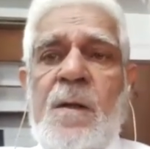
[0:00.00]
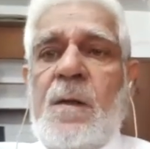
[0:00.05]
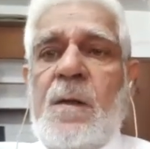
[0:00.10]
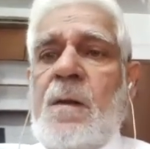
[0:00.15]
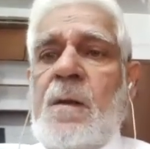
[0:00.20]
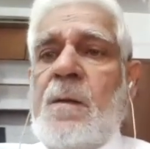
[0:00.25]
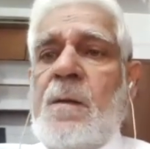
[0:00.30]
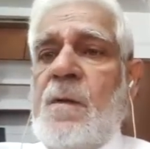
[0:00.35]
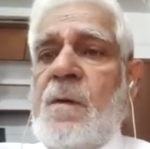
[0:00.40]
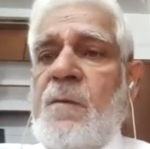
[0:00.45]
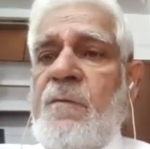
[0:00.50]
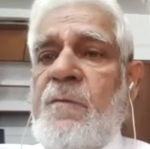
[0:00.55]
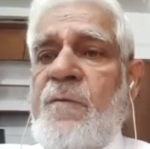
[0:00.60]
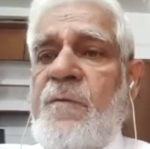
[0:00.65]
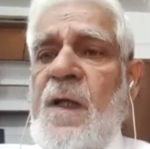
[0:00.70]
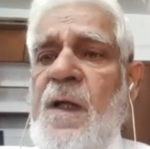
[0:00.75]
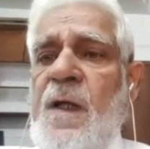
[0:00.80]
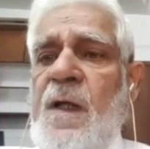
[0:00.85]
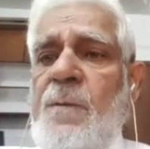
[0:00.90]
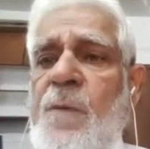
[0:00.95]
The
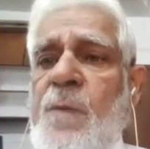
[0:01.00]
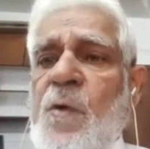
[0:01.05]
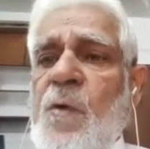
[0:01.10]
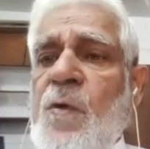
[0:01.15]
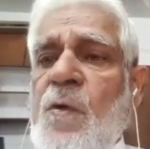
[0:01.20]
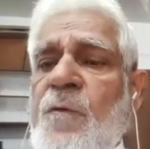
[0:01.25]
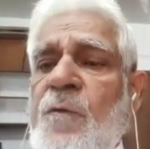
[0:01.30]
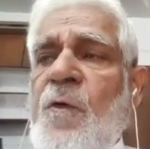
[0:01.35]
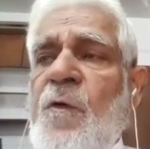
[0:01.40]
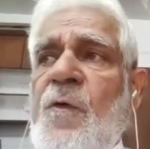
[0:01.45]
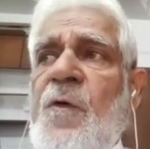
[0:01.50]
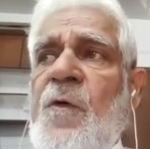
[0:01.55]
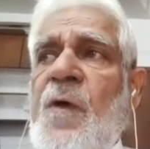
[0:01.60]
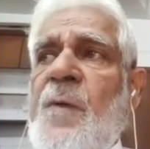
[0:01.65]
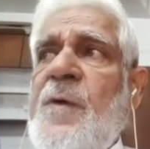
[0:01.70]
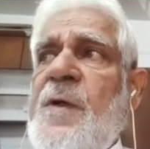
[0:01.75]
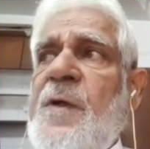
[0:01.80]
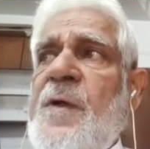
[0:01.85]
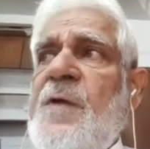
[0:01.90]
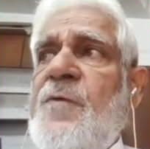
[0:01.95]
very beautiful
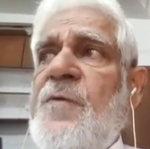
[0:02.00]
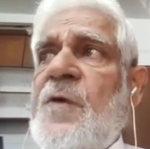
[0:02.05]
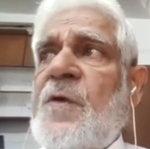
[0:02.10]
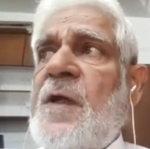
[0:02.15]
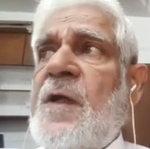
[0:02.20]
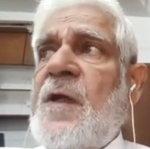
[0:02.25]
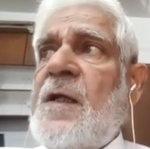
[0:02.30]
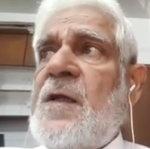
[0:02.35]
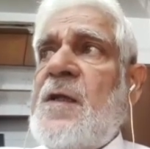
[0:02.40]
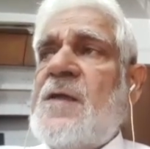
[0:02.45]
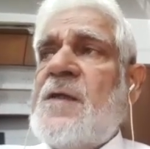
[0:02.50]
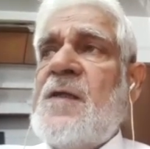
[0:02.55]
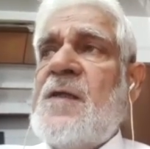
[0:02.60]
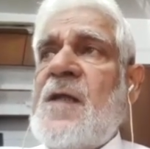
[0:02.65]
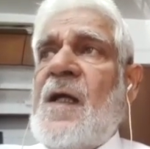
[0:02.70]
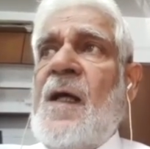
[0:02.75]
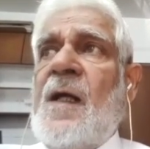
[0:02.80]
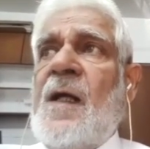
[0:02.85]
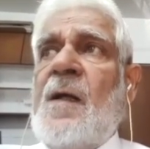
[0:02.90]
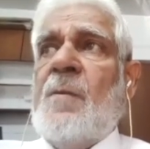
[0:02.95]
remedy for that is
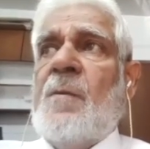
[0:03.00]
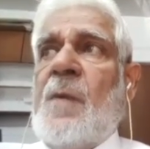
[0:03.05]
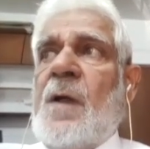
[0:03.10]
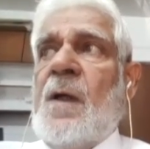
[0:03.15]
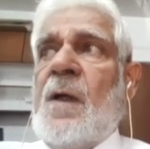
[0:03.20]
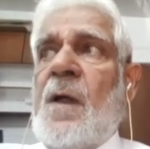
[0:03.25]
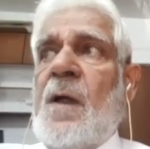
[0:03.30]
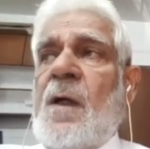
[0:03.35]
elm.